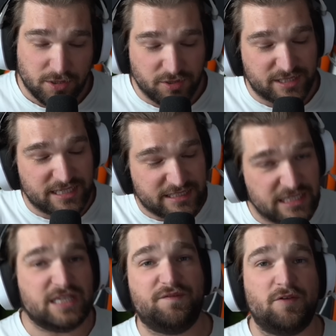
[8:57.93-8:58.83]
you're seeing
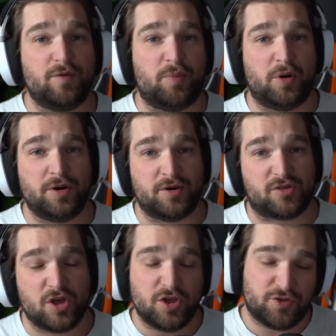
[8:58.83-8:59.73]
CTV
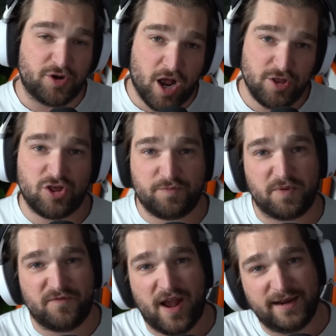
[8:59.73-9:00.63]
reporters. They're not just
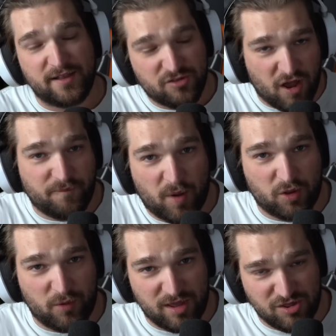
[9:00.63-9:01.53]
providing softball
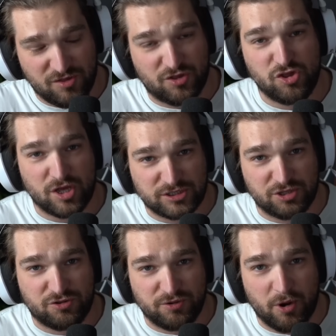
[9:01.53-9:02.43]
questions to
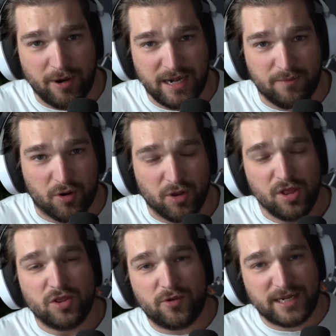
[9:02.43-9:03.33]
Justin Trudeau anymore.
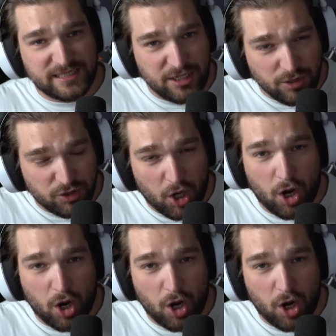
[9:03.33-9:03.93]
They're asking the